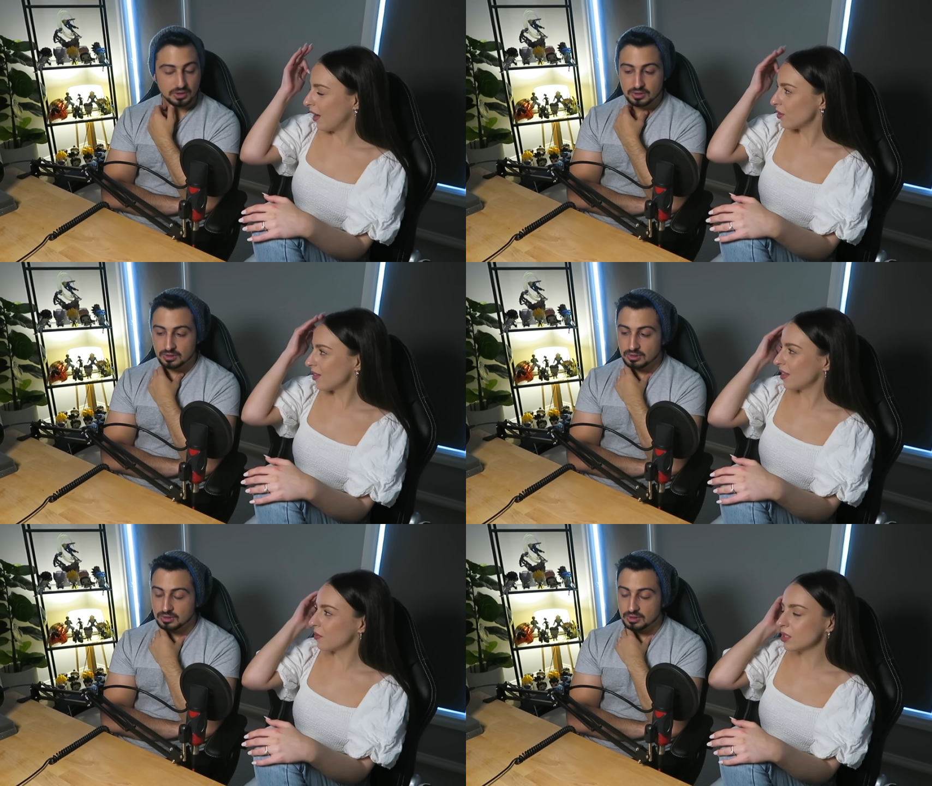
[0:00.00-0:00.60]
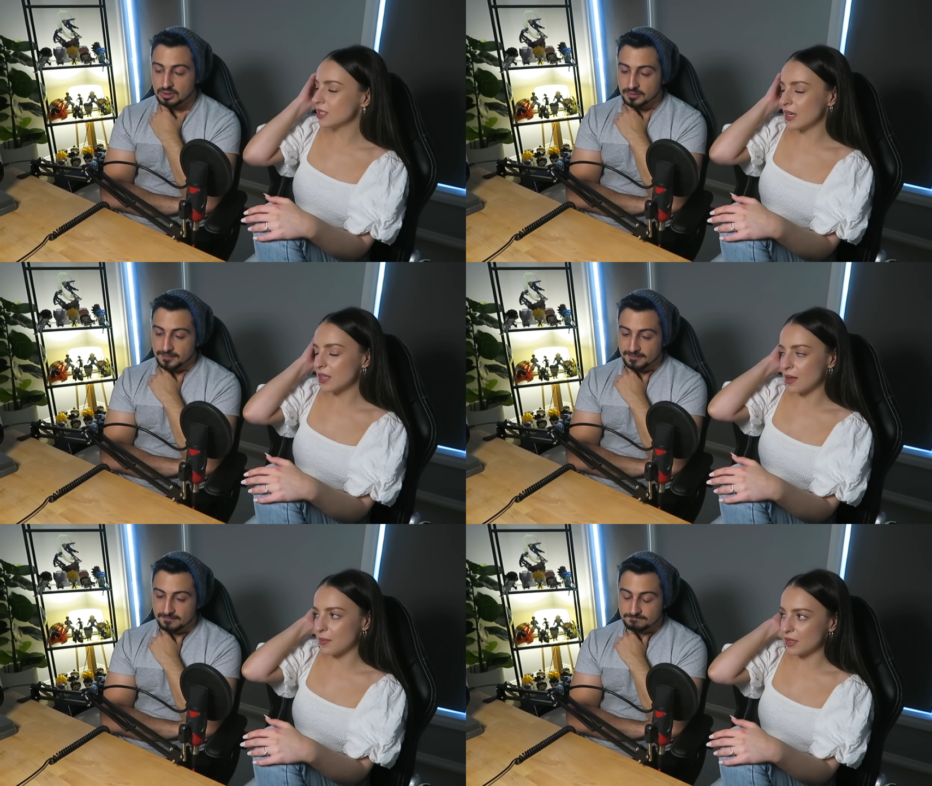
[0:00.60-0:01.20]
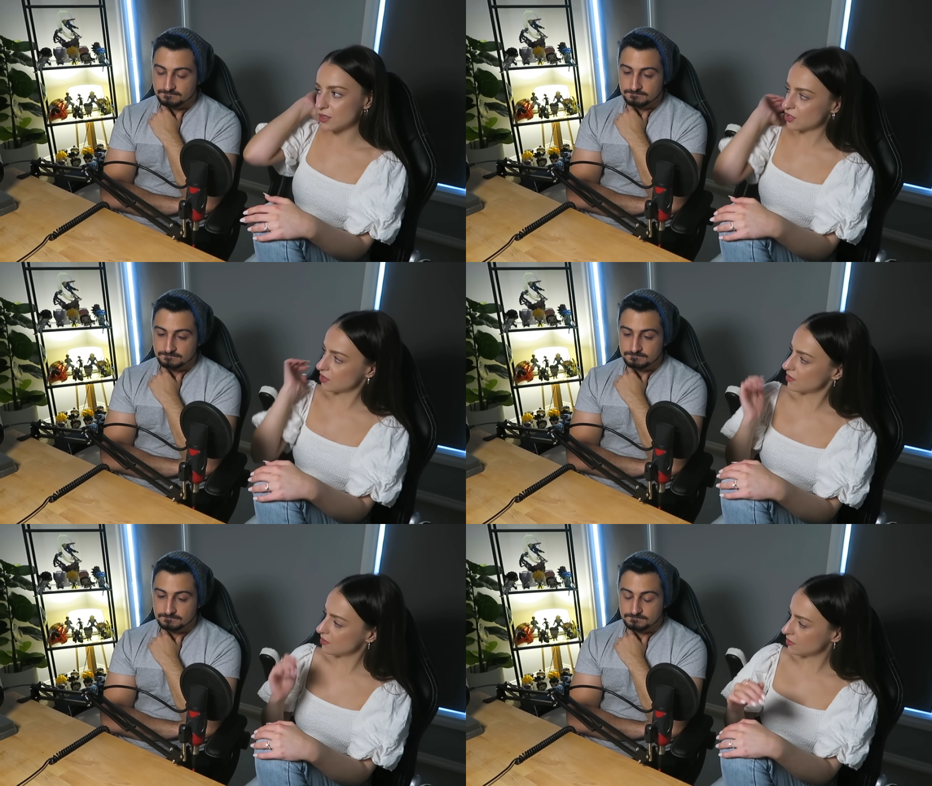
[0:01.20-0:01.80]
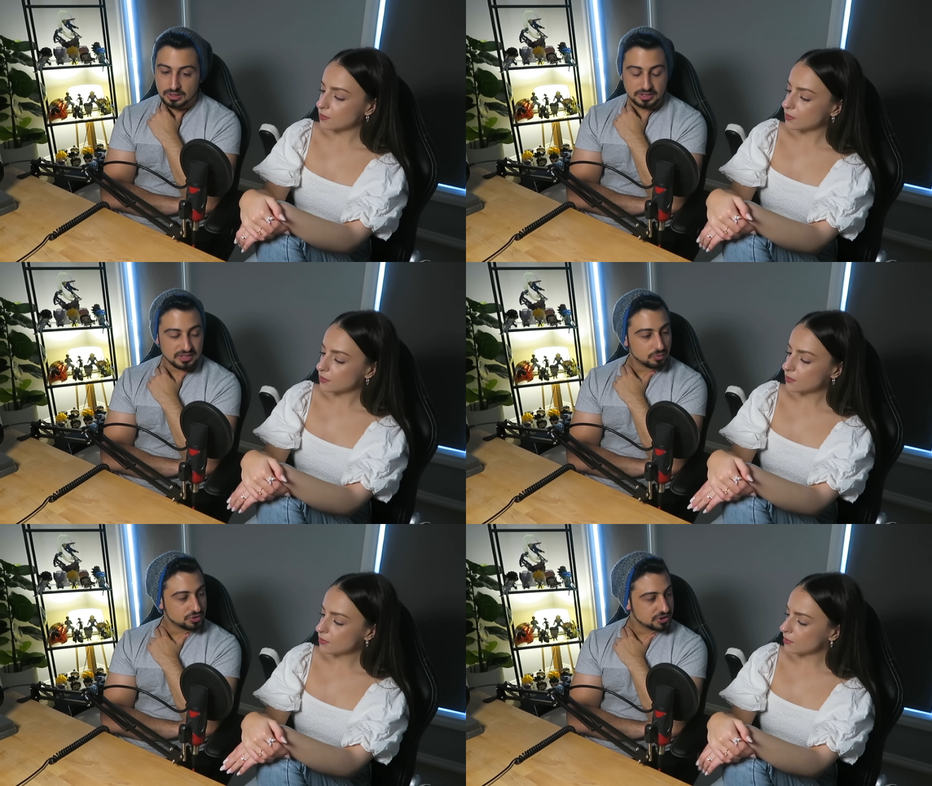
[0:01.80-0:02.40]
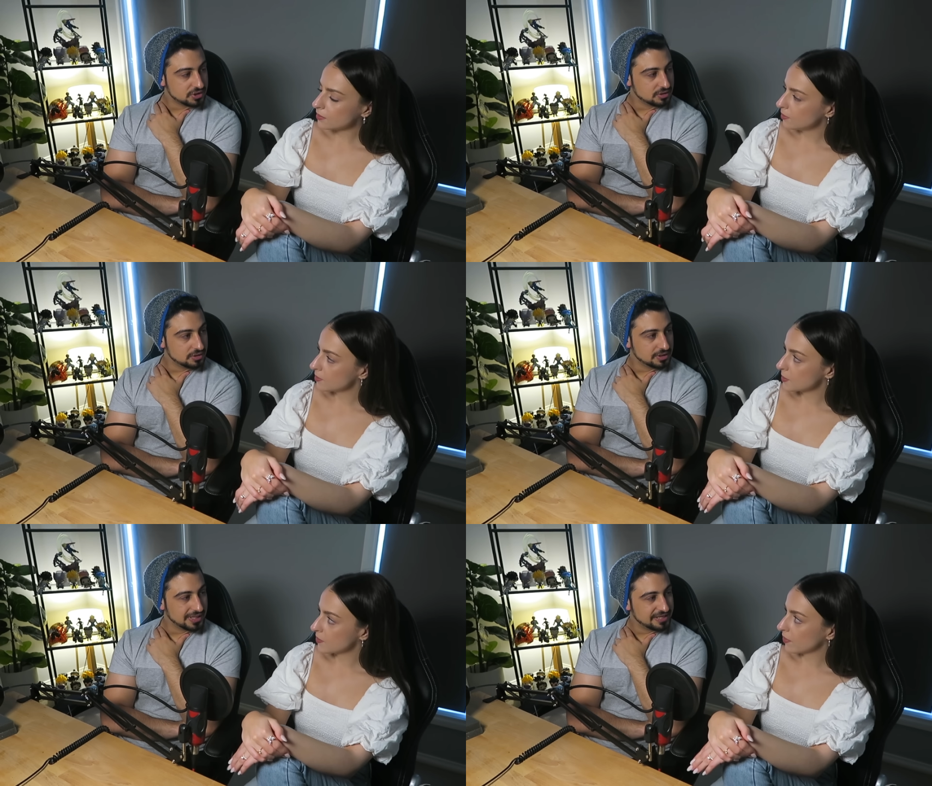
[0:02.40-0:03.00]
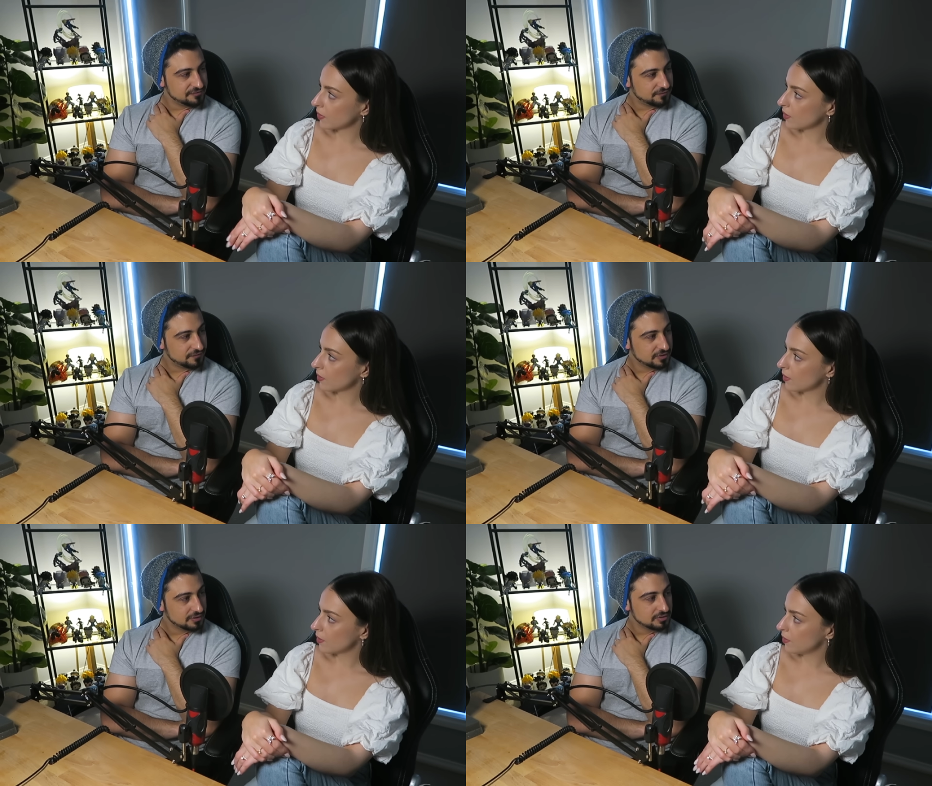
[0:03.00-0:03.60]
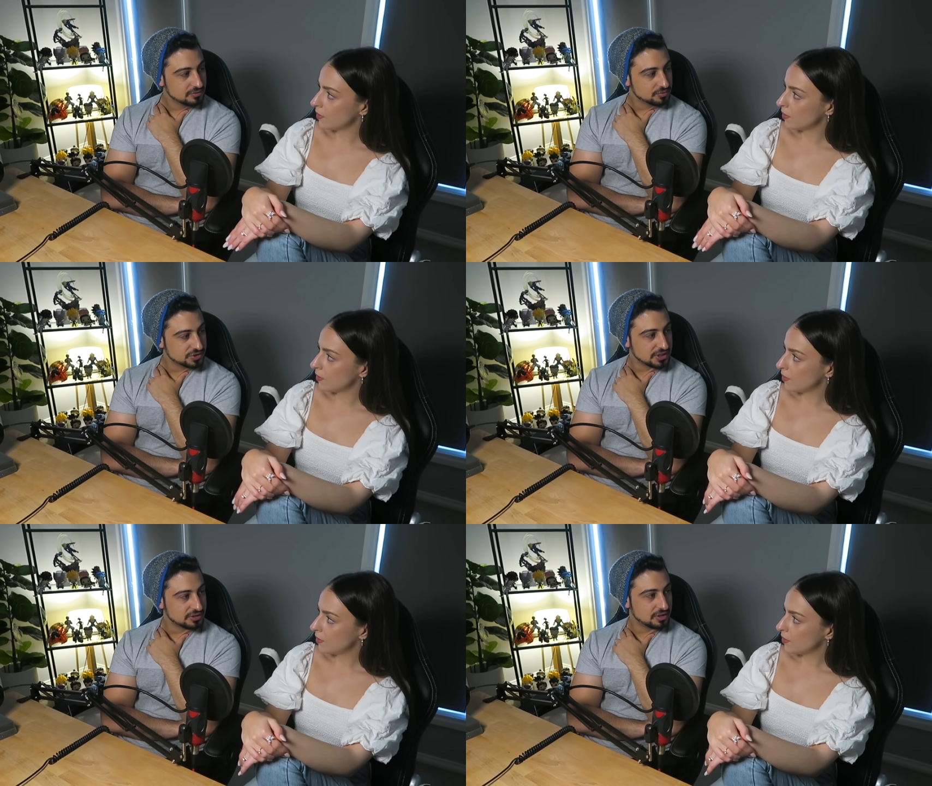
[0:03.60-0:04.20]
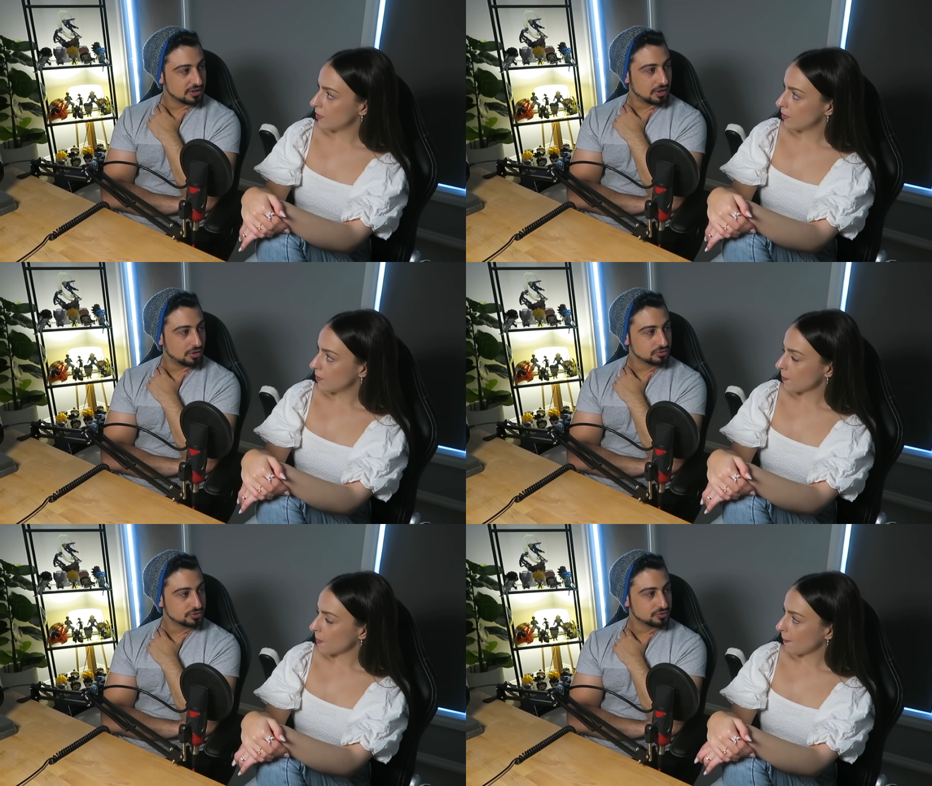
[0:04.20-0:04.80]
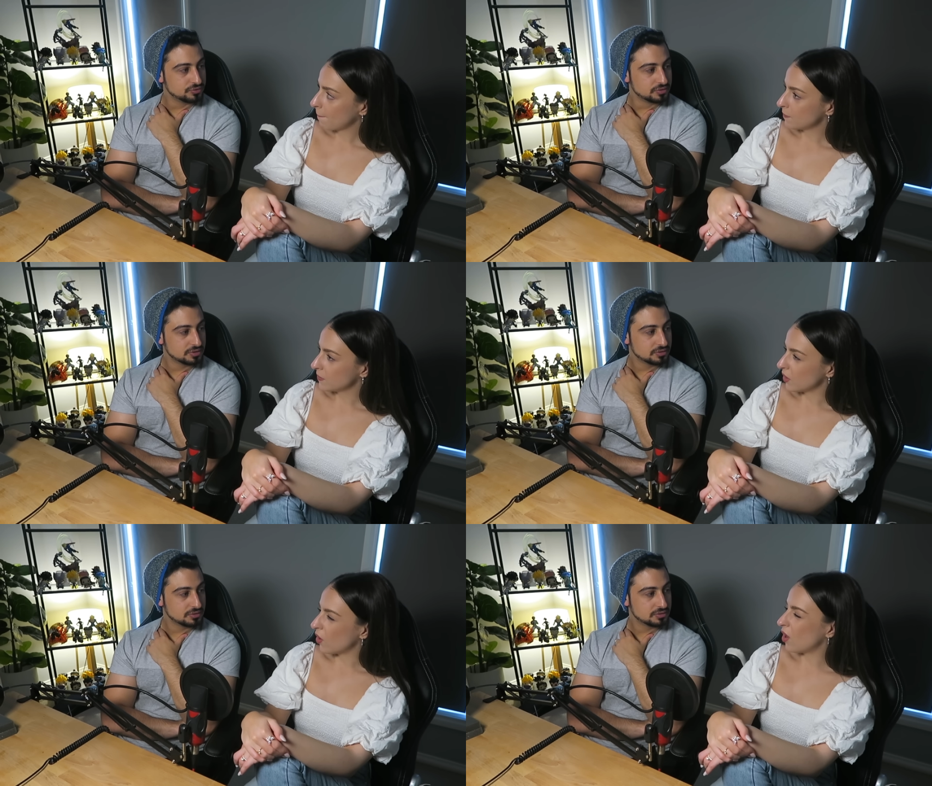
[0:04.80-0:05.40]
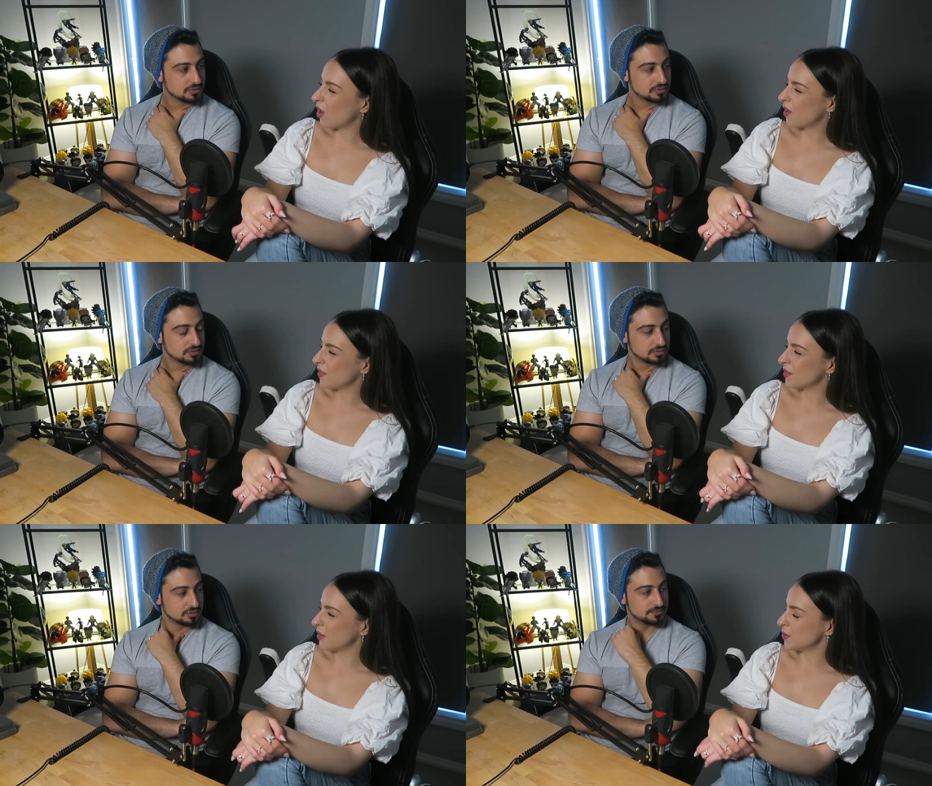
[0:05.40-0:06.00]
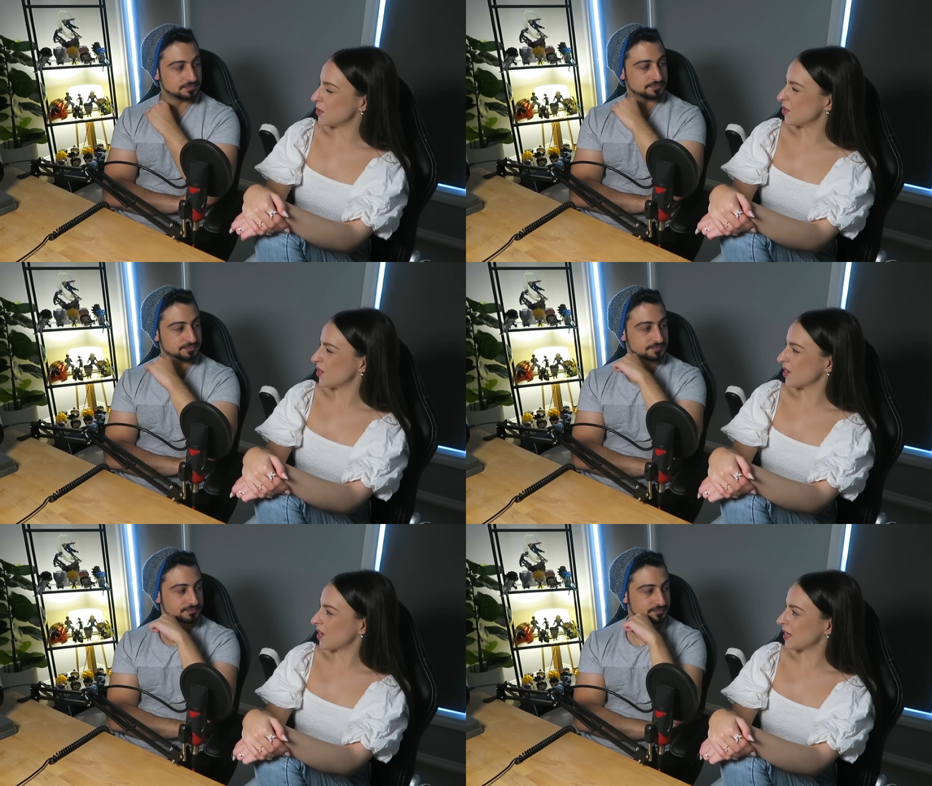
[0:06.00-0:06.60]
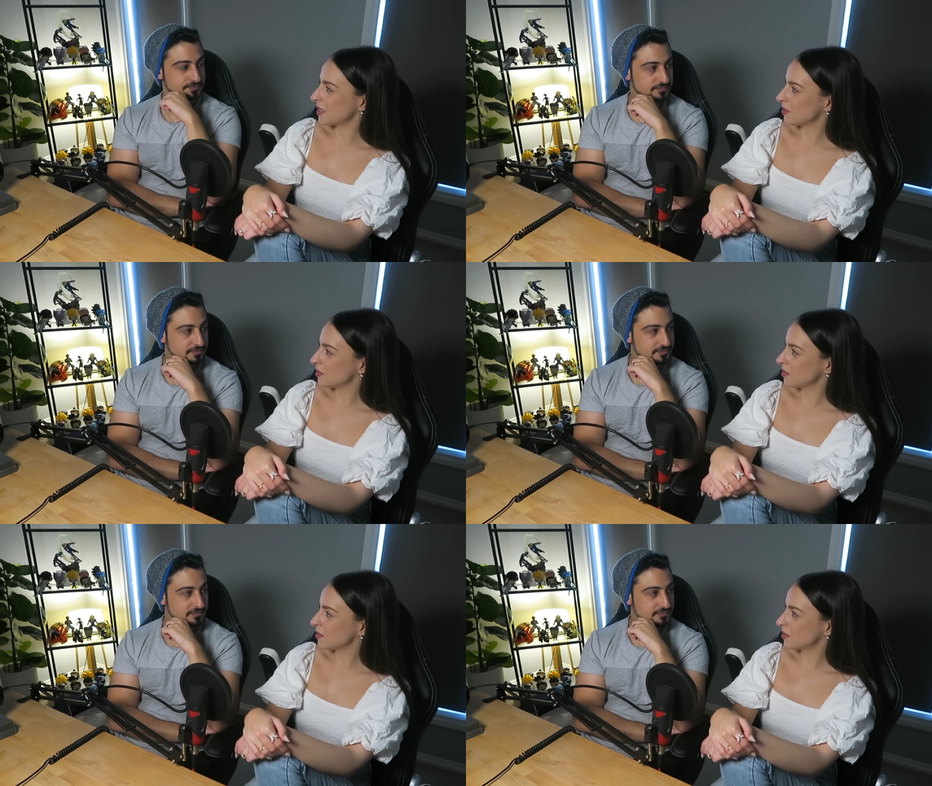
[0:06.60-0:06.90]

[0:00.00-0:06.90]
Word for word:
Speaker 1: I don't think they really said it that much.
Speaker 2: And then was it Leif? Was that the old dude?
Speaker 1: Oh, the loose unit guy.